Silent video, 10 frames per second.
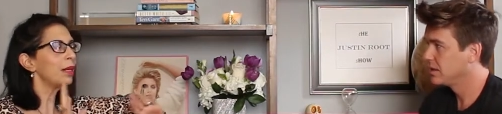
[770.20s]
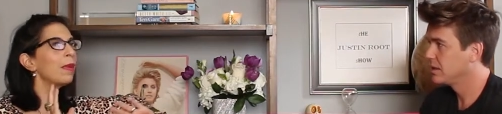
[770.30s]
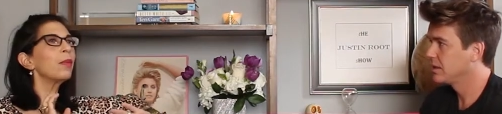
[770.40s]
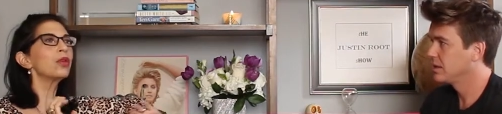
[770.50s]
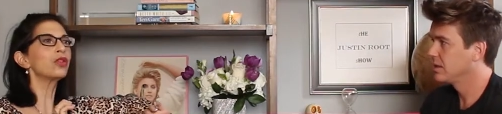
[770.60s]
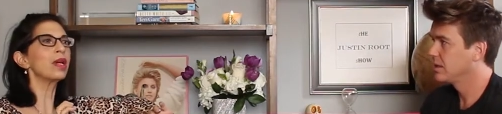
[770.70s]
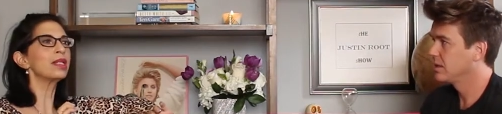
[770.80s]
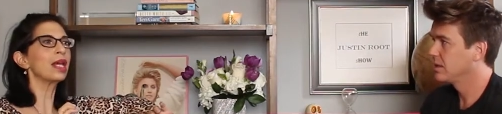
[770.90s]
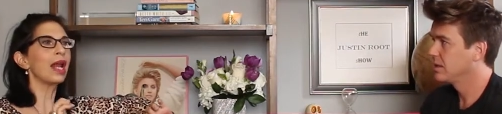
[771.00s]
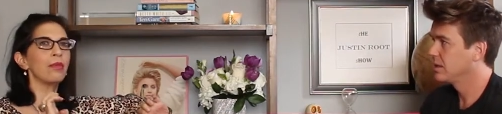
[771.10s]
Speaker 1: meeting Barbra
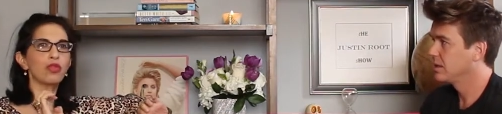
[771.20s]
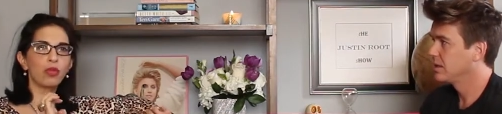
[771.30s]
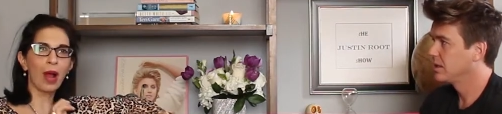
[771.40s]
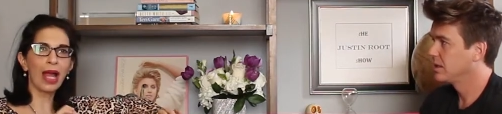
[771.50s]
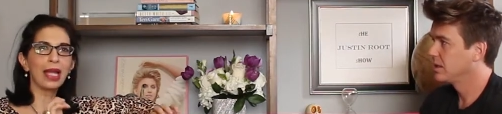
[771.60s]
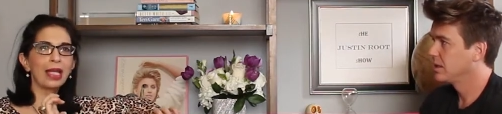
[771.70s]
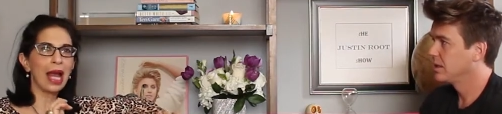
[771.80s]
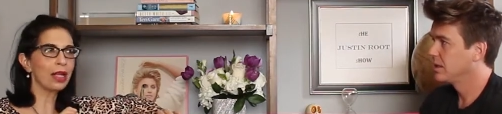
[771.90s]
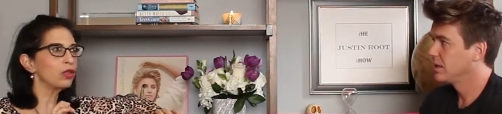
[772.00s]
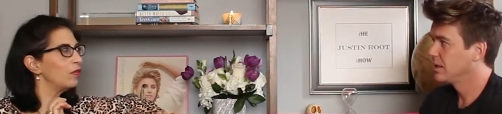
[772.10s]
Streisand. I'm trying
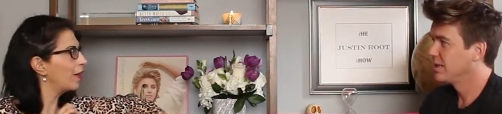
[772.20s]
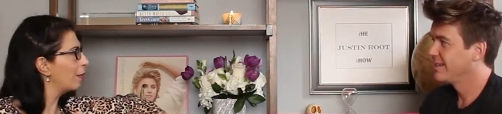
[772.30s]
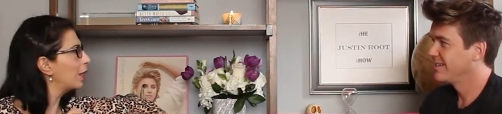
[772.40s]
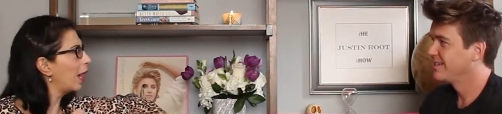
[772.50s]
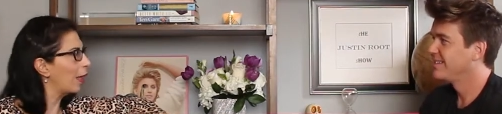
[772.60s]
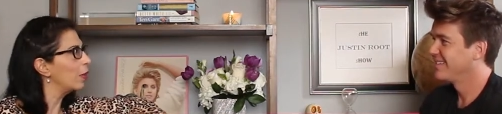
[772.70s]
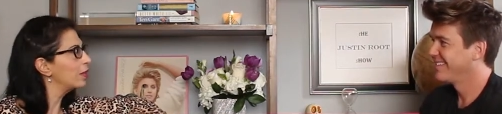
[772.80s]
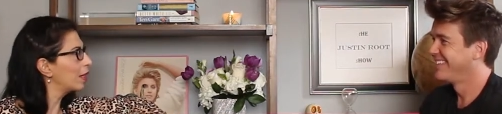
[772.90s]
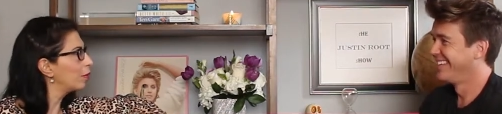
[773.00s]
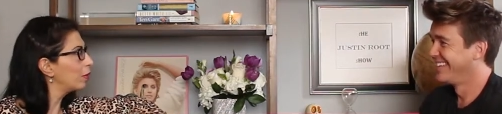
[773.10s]
not to vomit on the
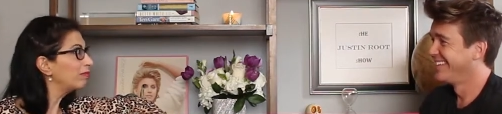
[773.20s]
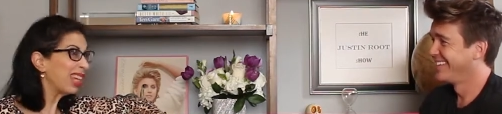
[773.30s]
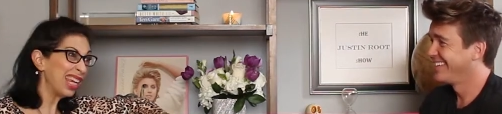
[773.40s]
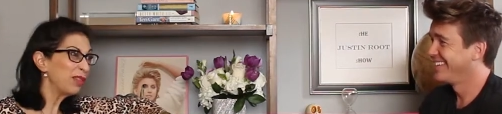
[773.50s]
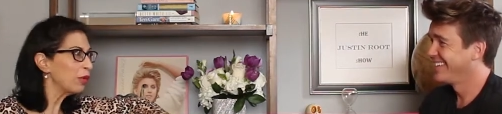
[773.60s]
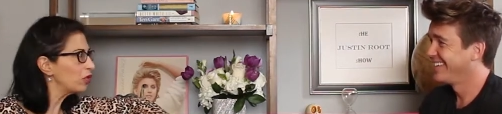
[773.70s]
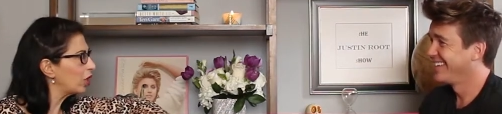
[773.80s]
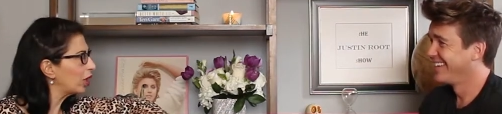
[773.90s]
table. And roast